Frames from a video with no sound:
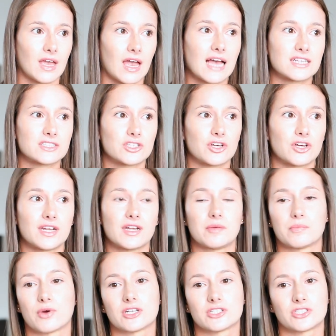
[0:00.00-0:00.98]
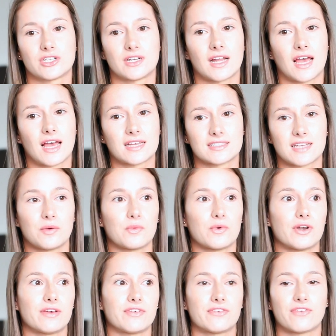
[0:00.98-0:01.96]
as good an impression as I
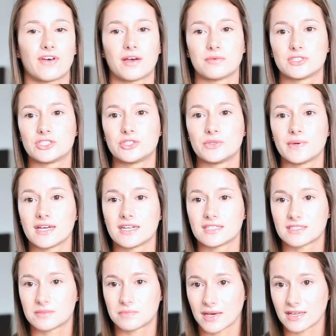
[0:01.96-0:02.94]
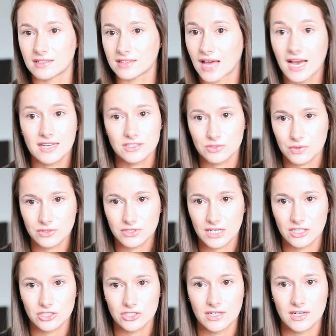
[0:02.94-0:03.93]
would have if I was doing it as my last
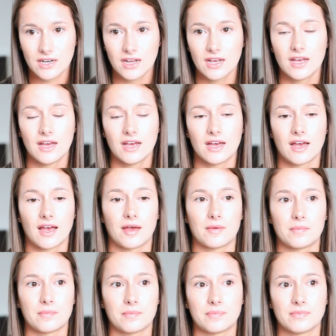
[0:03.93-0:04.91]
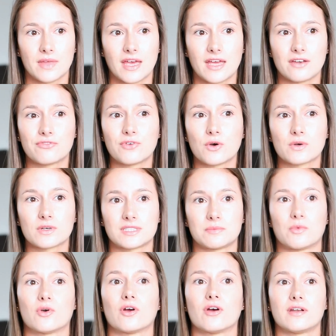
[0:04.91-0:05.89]
rotation um, and focus
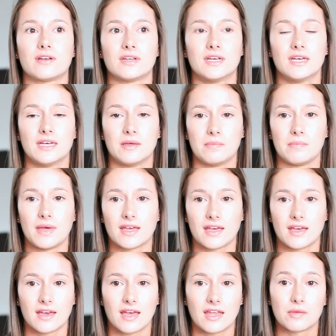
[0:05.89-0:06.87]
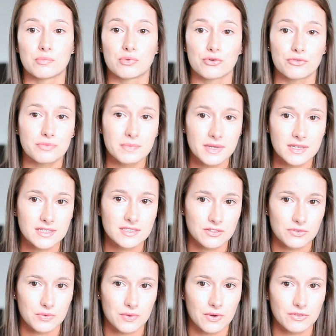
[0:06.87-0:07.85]
more on making an improvement
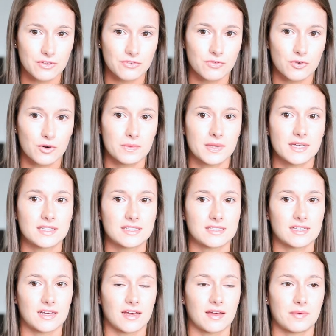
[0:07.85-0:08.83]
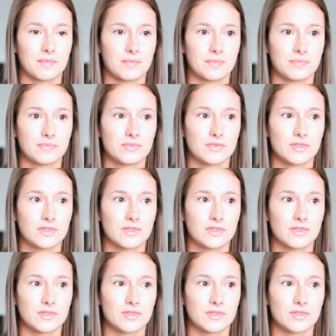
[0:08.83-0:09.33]
throughout the four weeks, um,